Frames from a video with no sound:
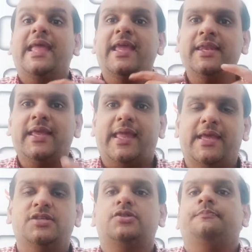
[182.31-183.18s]
In
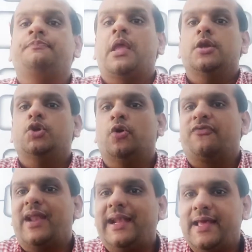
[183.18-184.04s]
case
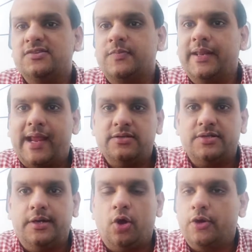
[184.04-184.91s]
your flight has been
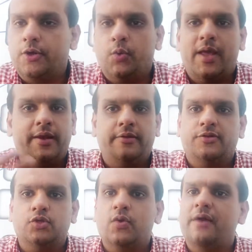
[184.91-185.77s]
cancelled, or due to any
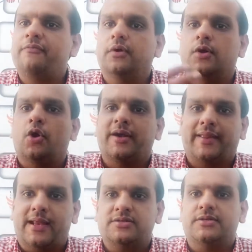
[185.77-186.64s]
reason you have got
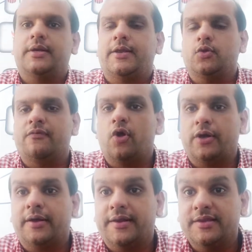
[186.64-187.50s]
it cancelled and you have
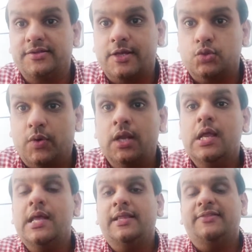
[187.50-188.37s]
got it rescheduled,
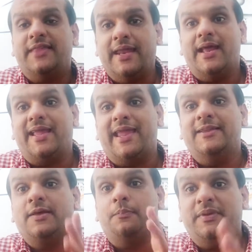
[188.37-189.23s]
then
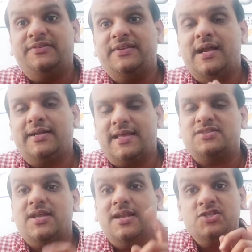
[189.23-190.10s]
again the PCR
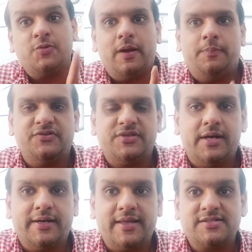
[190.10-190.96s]
test, eligible
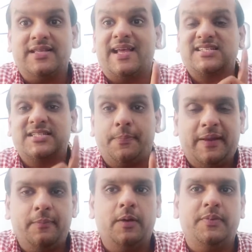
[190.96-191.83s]
PCR test, the
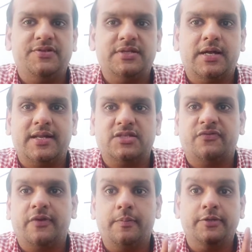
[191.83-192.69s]
acceptable PCR
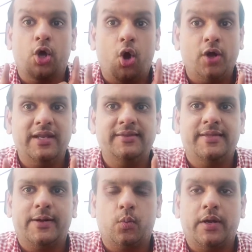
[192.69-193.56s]
test will be the only
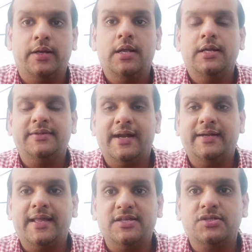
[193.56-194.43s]

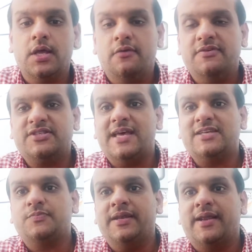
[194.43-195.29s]
that test which
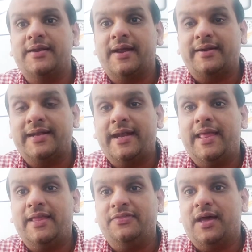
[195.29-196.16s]
has been conducted
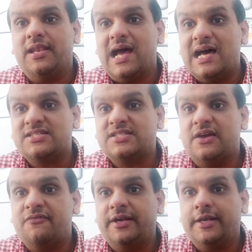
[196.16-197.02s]
in the last
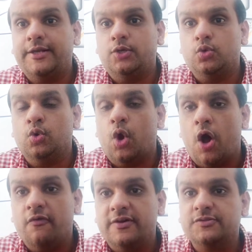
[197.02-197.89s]
72
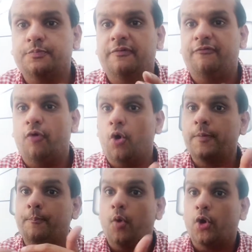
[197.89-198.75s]
hours
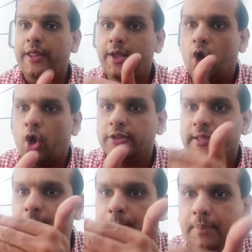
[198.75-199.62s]
before boarding on
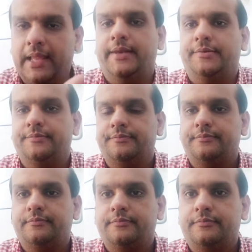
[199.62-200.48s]
the plane,
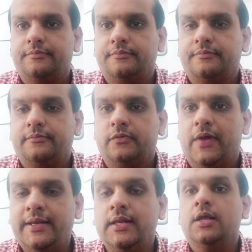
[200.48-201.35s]

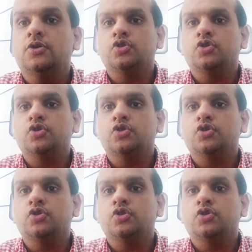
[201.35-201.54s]
right?